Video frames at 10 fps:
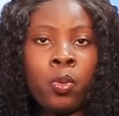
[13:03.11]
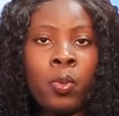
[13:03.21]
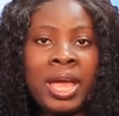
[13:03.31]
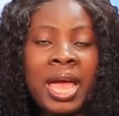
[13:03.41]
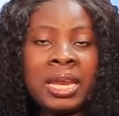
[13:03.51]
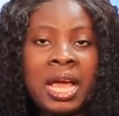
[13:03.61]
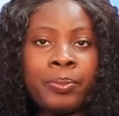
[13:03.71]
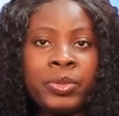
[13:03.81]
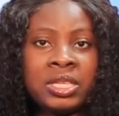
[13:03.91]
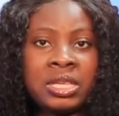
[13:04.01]
Way any
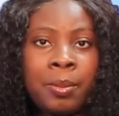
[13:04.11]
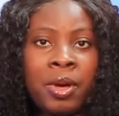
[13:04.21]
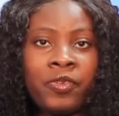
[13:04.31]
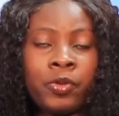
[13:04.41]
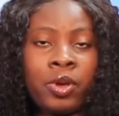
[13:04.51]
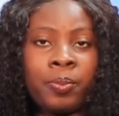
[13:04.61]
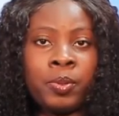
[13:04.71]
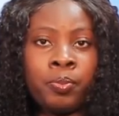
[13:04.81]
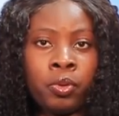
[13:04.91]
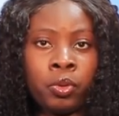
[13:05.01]
update about a
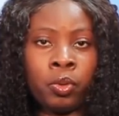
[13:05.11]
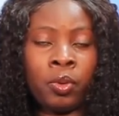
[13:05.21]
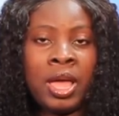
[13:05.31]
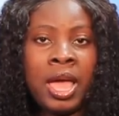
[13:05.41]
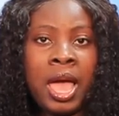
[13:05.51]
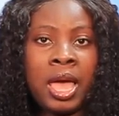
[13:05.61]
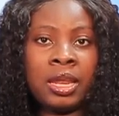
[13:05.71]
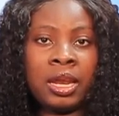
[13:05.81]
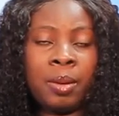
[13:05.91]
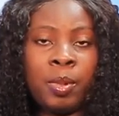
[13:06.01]
crapping Poloo and
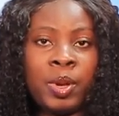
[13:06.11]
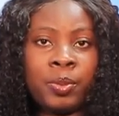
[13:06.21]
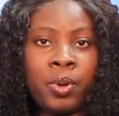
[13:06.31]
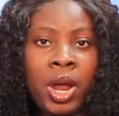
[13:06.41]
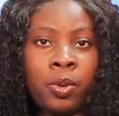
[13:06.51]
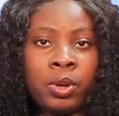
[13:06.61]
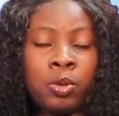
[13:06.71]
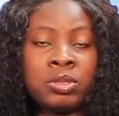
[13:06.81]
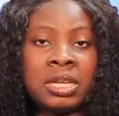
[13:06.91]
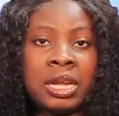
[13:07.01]
Nanama Mcbrown when I
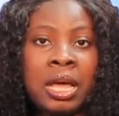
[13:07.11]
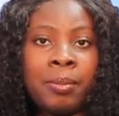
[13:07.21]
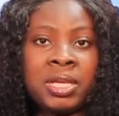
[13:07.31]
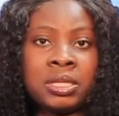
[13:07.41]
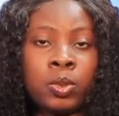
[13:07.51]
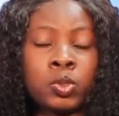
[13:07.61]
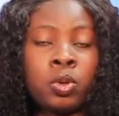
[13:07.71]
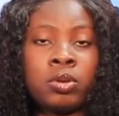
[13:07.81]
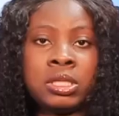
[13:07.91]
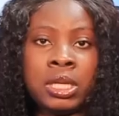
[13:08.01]
was in an amount and so
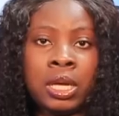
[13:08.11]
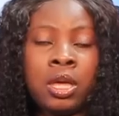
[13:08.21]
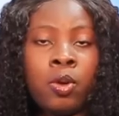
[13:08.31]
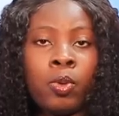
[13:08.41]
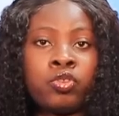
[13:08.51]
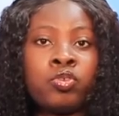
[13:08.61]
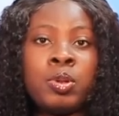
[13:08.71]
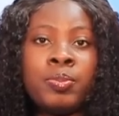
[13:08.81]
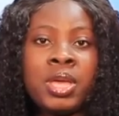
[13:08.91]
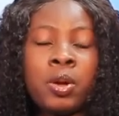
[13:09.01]
on a day what
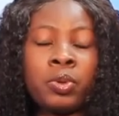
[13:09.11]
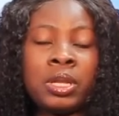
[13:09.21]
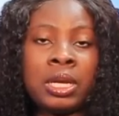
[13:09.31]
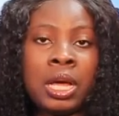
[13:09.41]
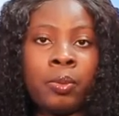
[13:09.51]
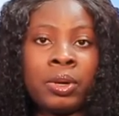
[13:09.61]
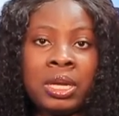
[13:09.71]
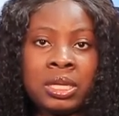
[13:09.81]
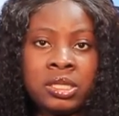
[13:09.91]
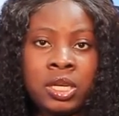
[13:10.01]
to be a good at that what they
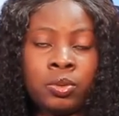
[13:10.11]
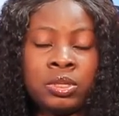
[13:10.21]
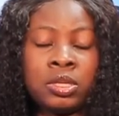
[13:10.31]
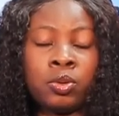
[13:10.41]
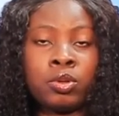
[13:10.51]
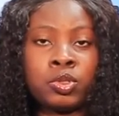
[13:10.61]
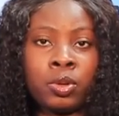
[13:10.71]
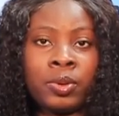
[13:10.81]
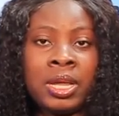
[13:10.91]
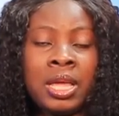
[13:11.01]
are channeling to no
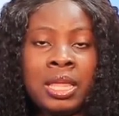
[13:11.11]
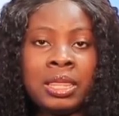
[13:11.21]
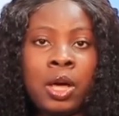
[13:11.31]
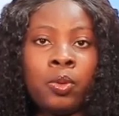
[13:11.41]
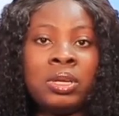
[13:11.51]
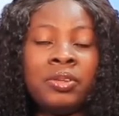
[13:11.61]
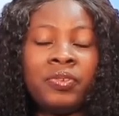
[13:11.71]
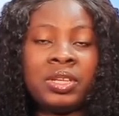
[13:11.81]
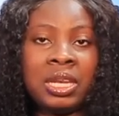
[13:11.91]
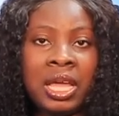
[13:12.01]
sorry not only living in